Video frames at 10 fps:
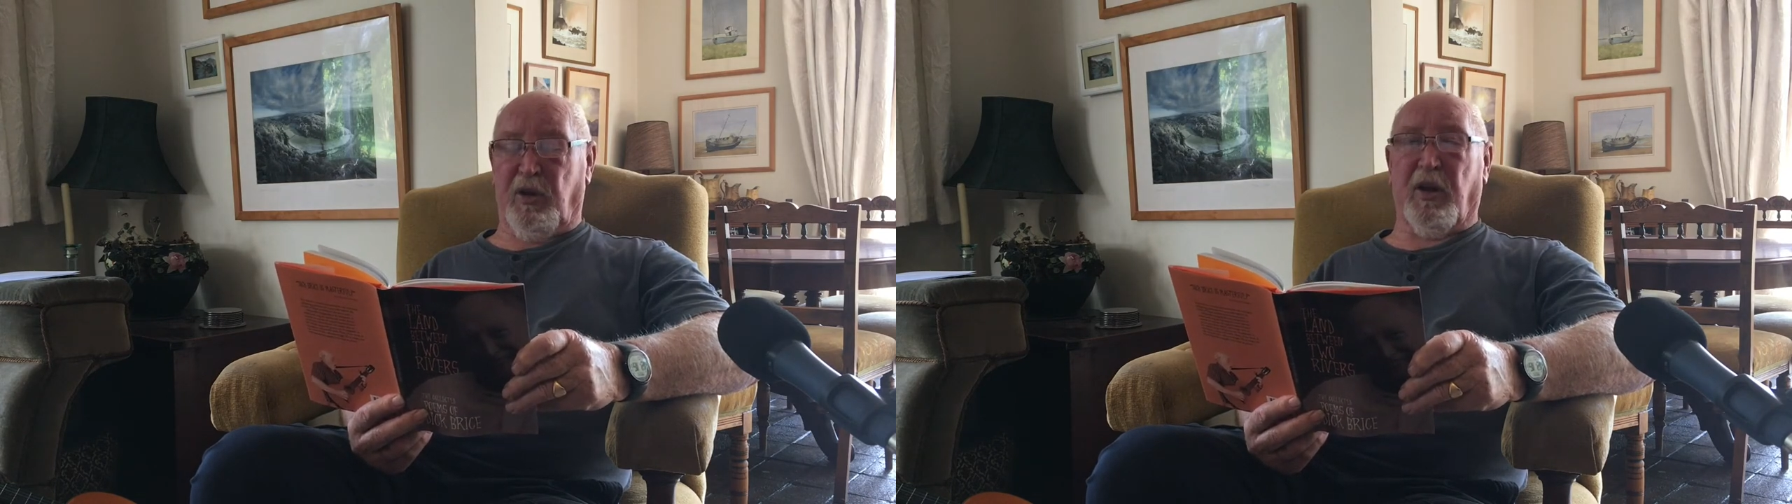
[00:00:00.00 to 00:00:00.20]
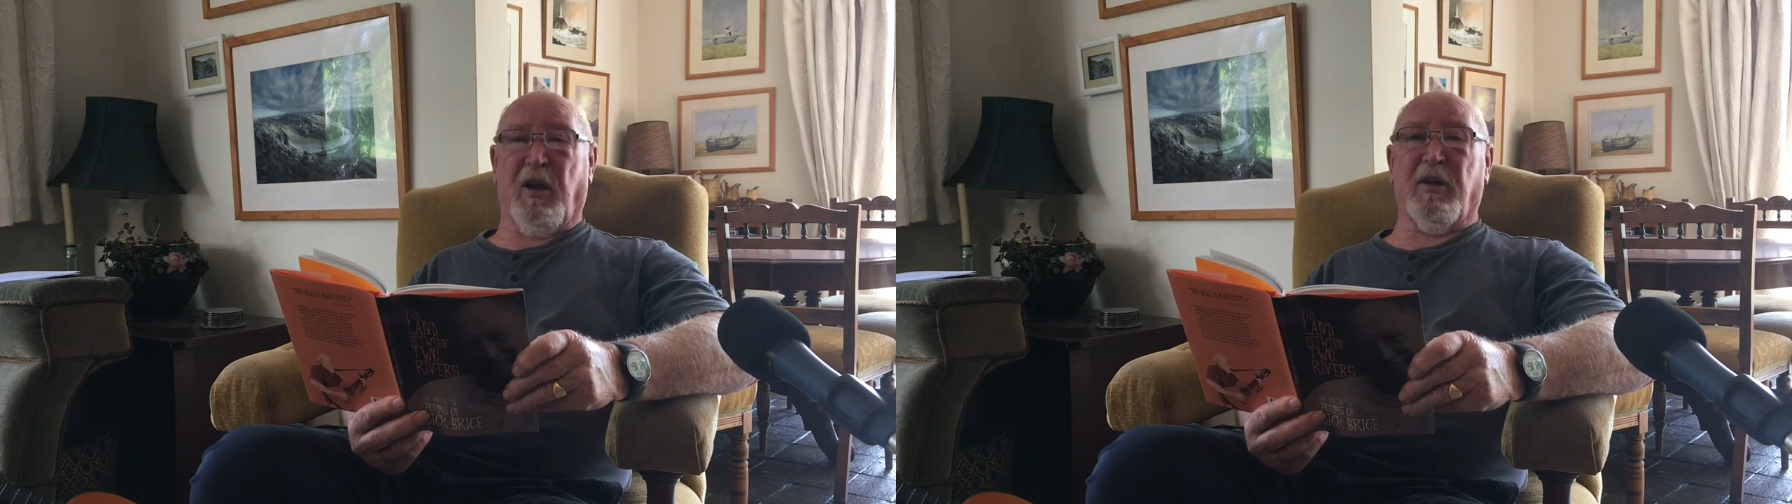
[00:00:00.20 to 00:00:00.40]

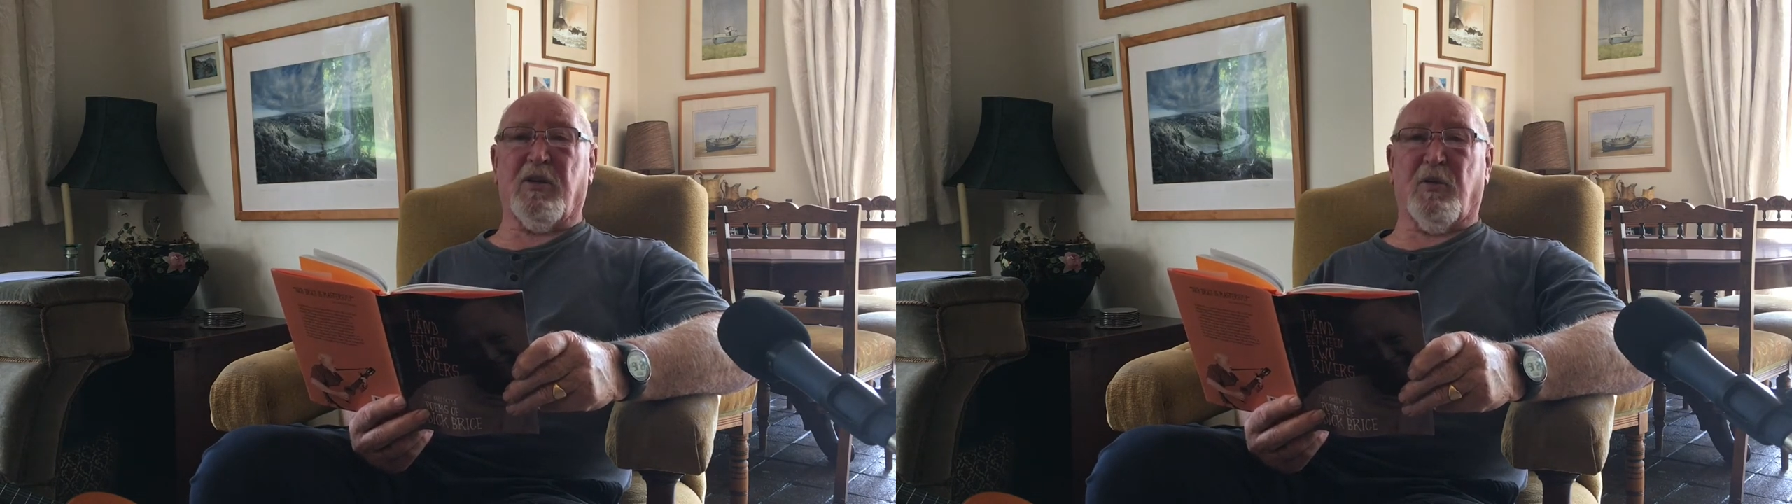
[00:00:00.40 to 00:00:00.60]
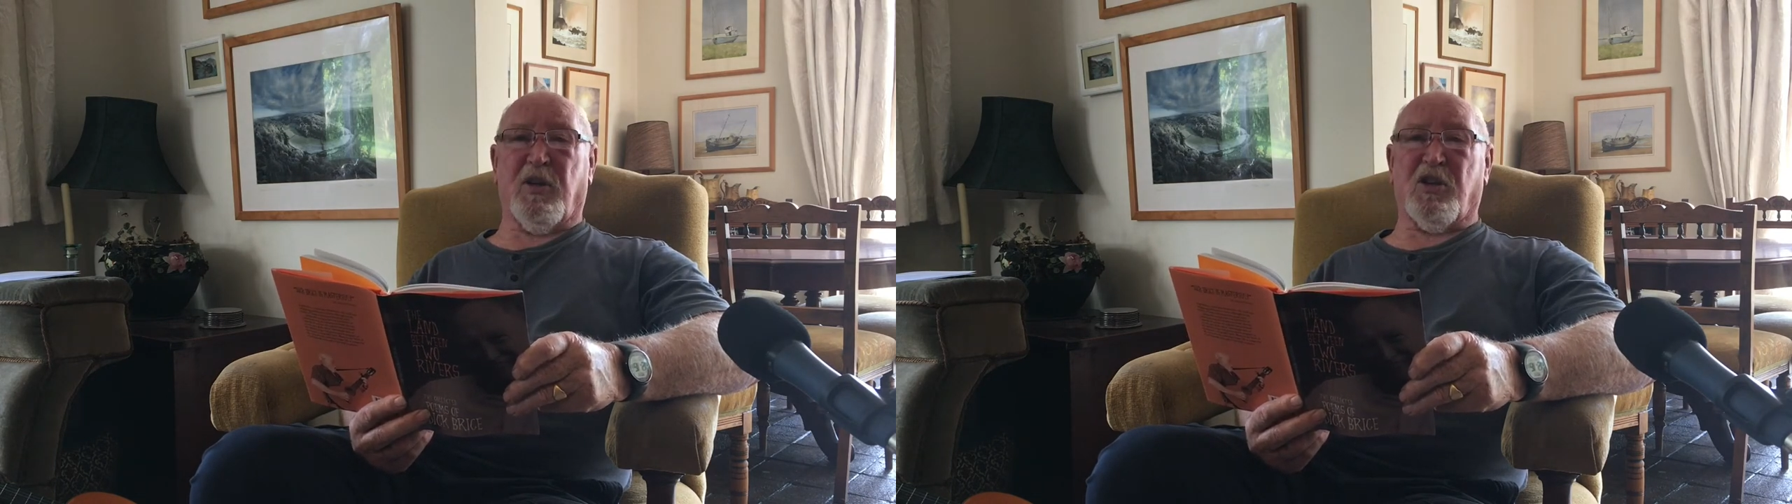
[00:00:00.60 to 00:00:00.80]

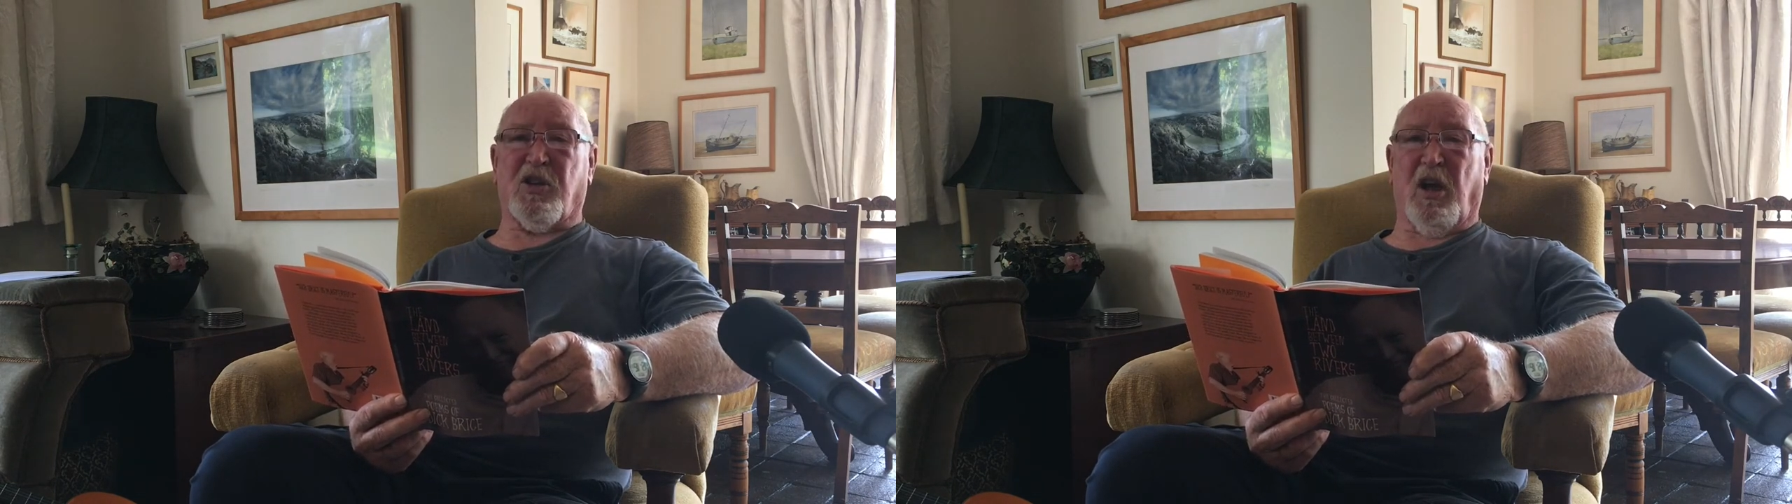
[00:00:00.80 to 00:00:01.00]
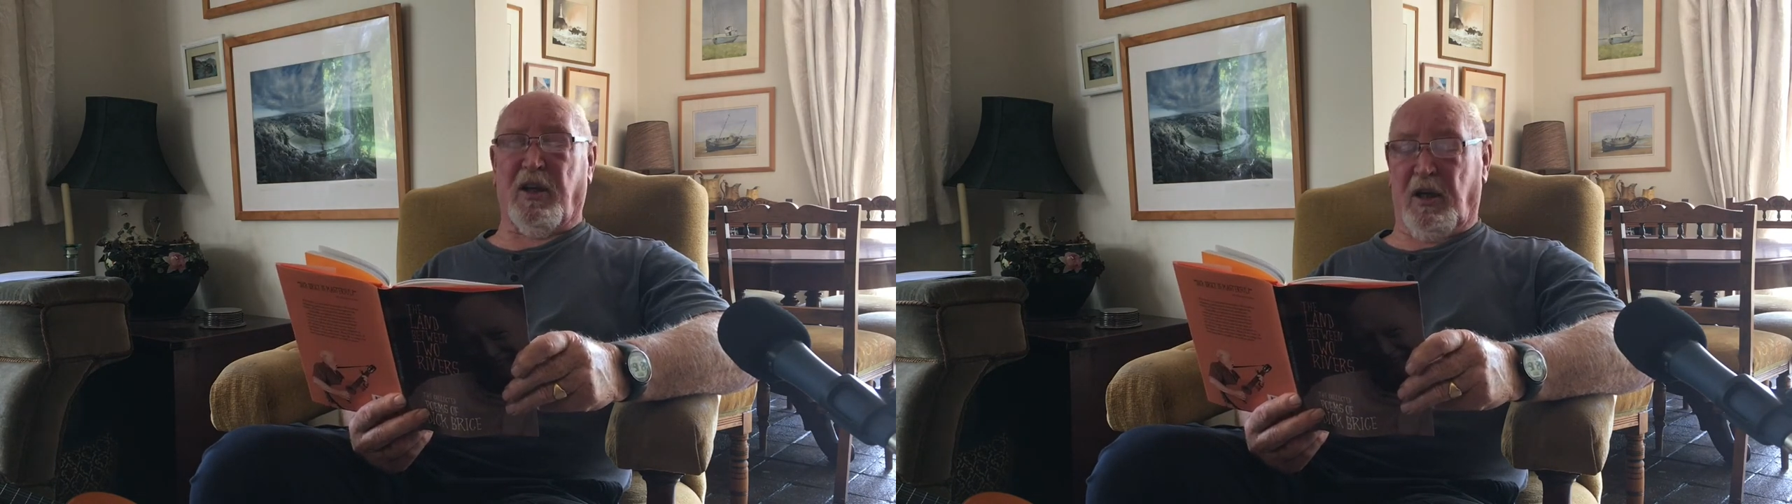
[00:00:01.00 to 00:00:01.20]
night with the
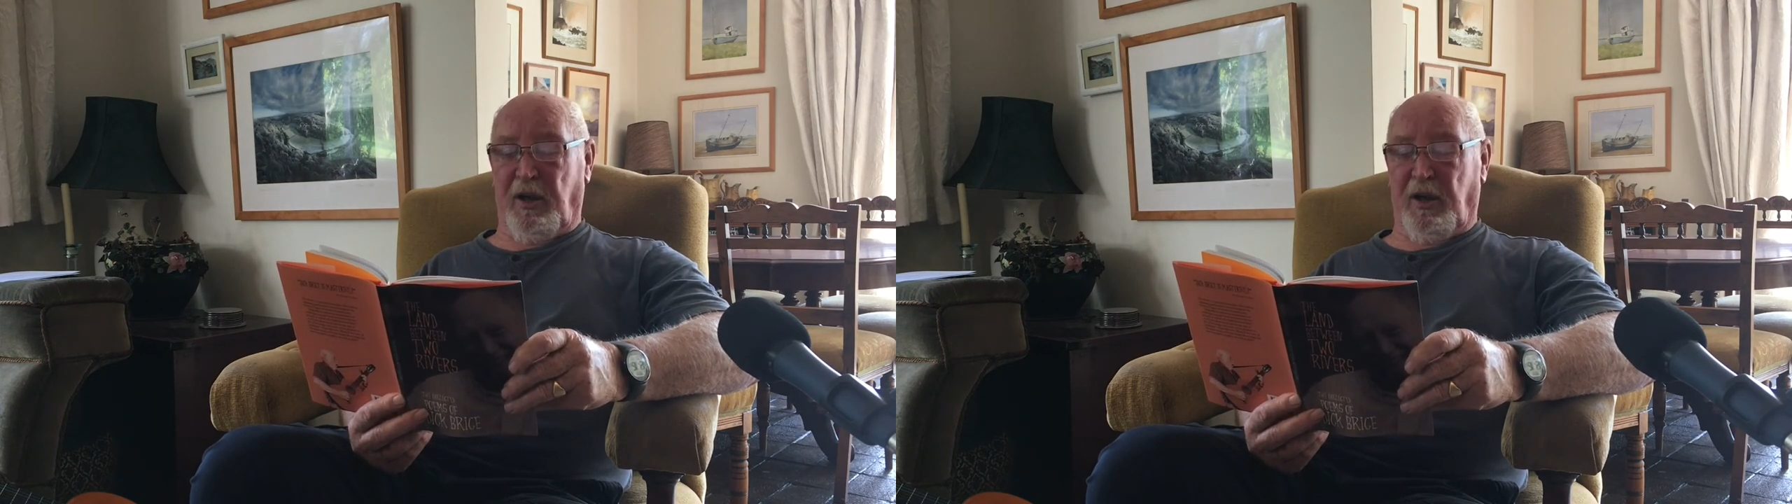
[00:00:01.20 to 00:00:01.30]
side